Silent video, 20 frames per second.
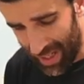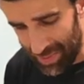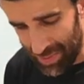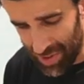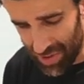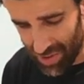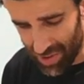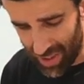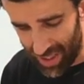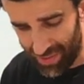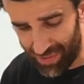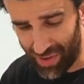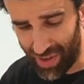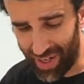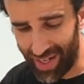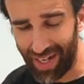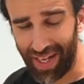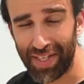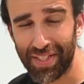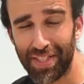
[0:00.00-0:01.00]
I'm usually
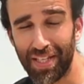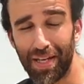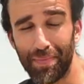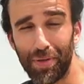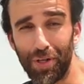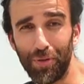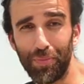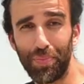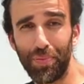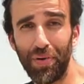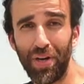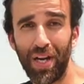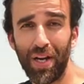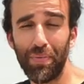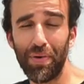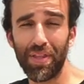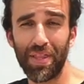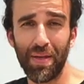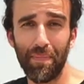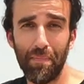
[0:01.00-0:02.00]
very lazy about putting
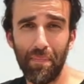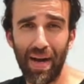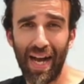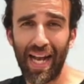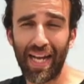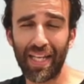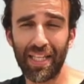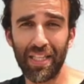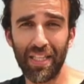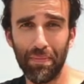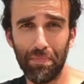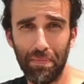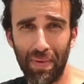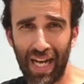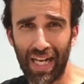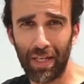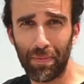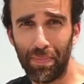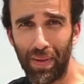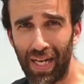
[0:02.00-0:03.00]
everything back in the
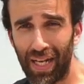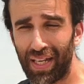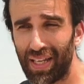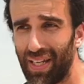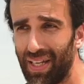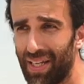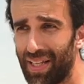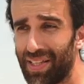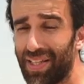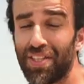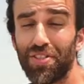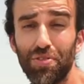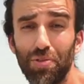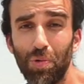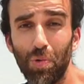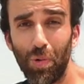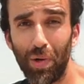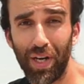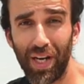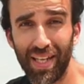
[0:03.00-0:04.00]
backpack. Just
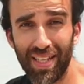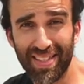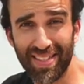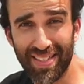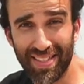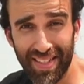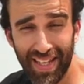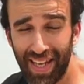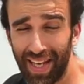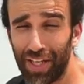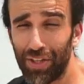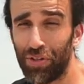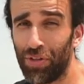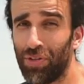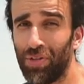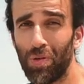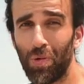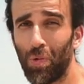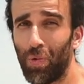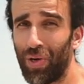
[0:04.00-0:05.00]
do what I say,
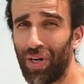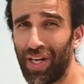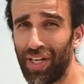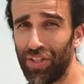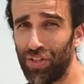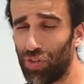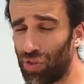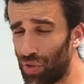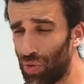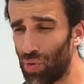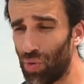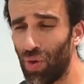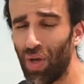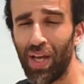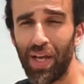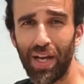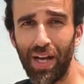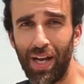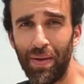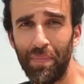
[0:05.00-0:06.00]
don't do what I do.
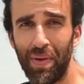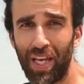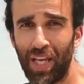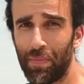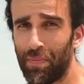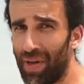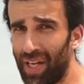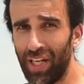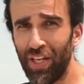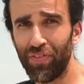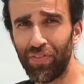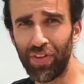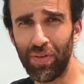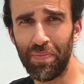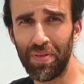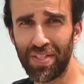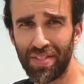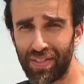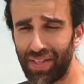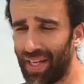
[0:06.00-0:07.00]
I make many of the
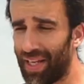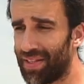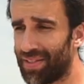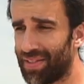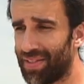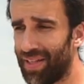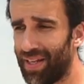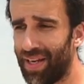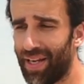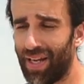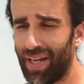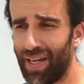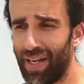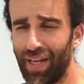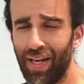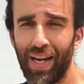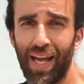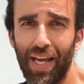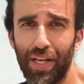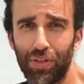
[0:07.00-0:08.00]
mistakes that I
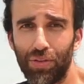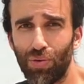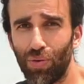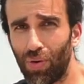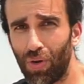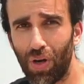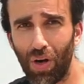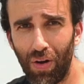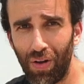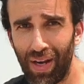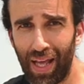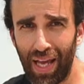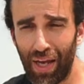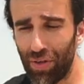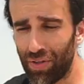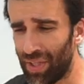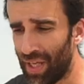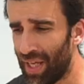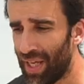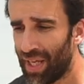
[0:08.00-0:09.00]
like to call
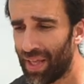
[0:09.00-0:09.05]
out.